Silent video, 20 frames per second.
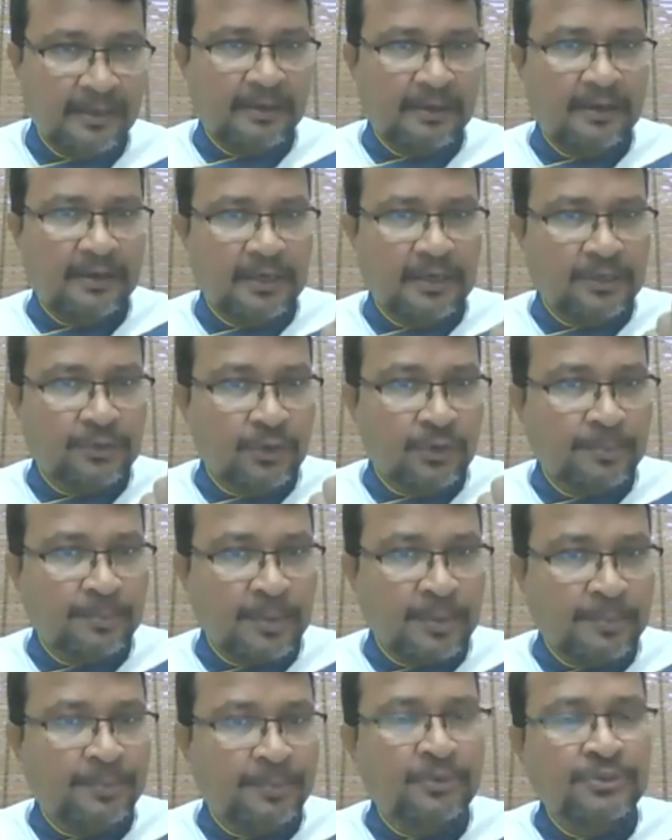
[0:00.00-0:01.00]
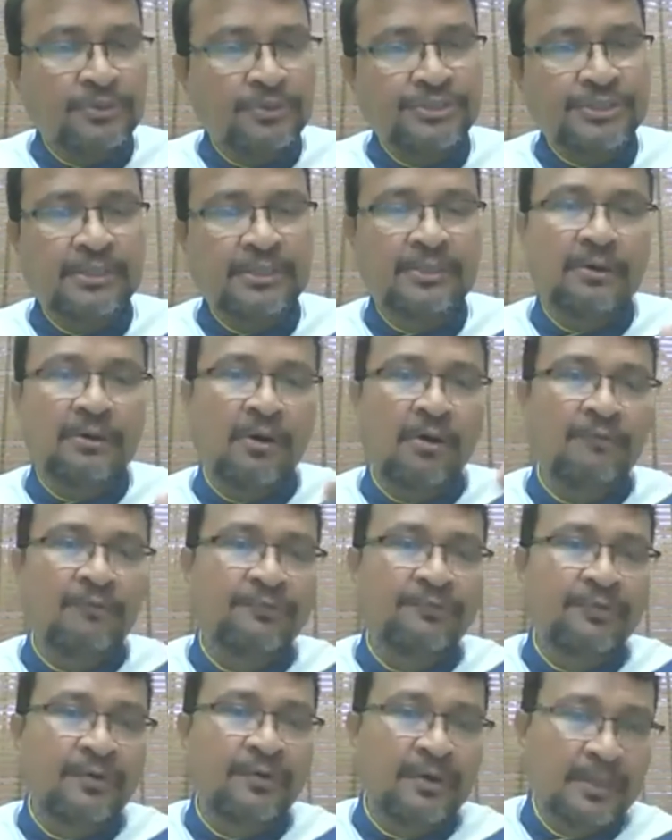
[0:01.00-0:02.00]
uh, your proportion of
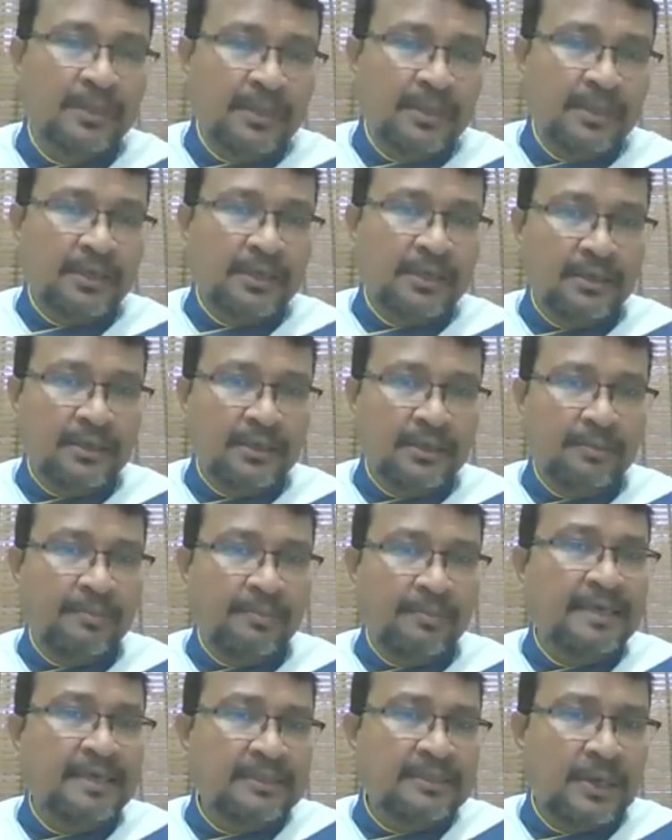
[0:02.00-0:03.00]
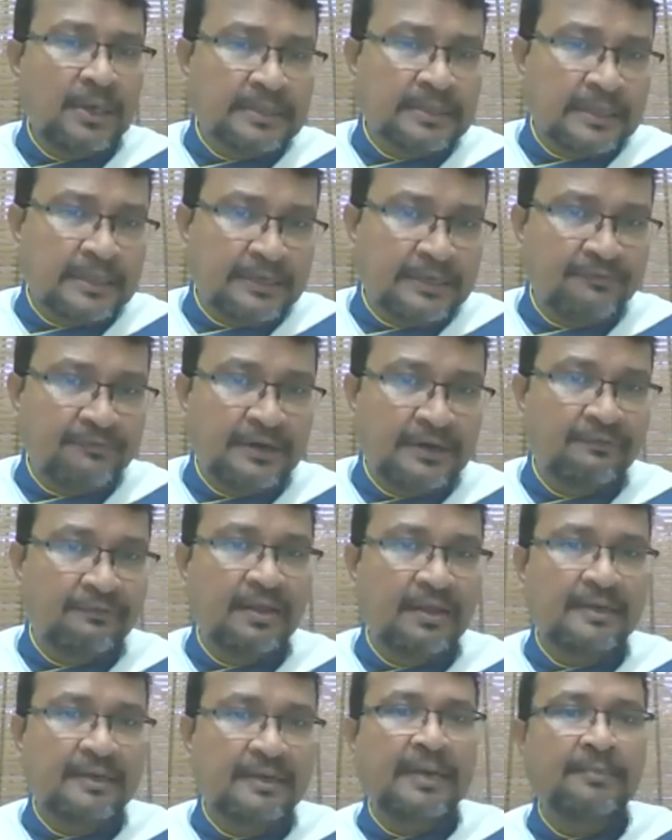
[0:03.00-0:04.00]
uh, uh, maida or the refined
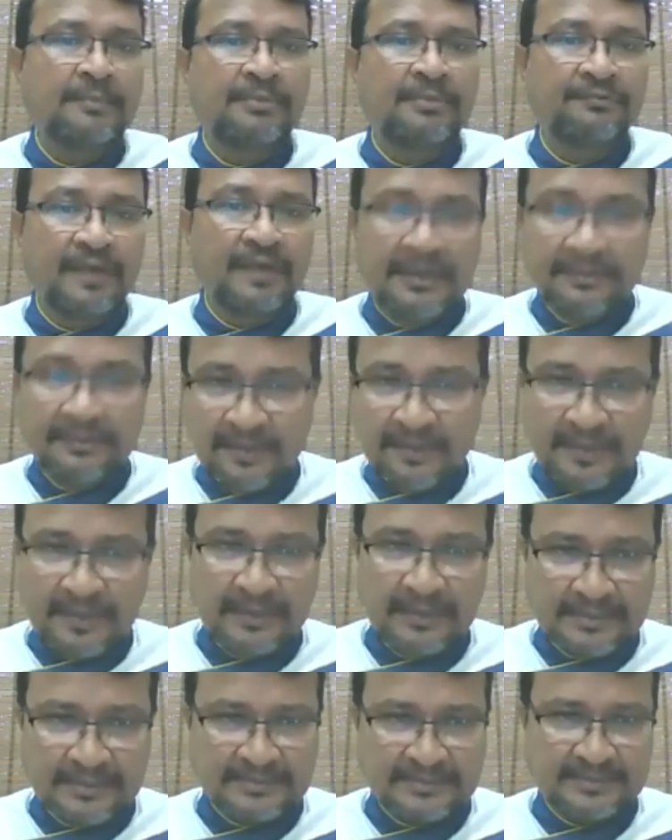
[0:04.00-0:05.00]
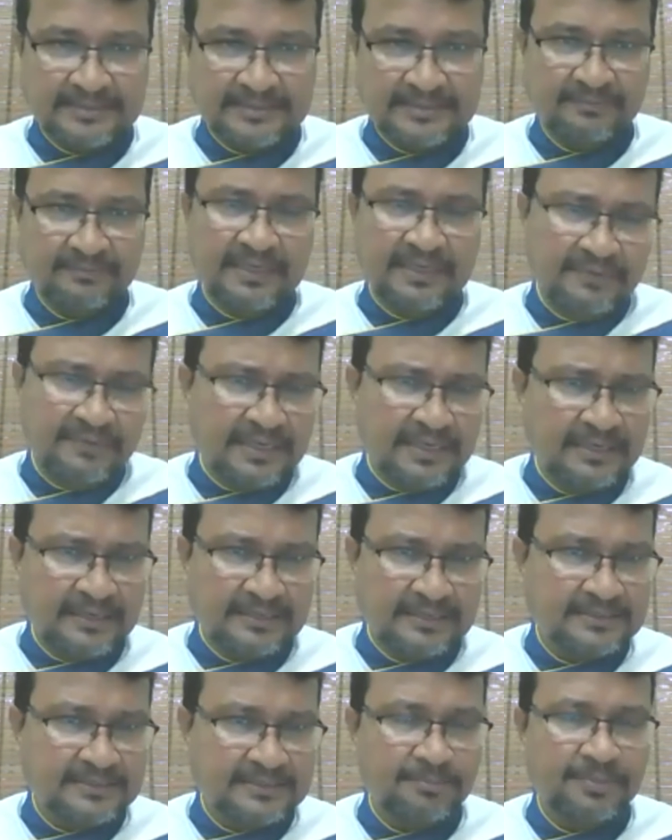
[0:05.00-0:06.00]
flour can be very, very less, very, very
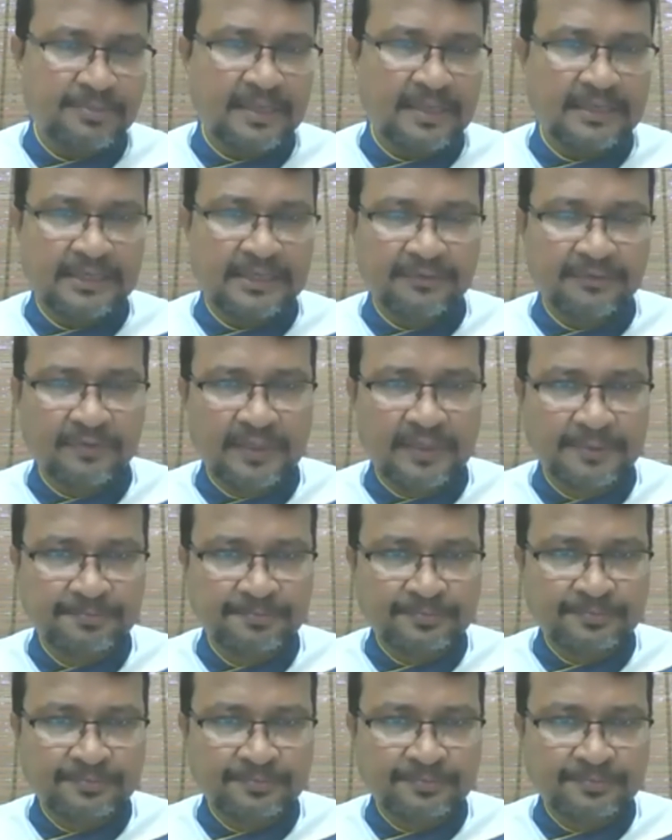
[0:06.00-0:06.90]
less comparatively.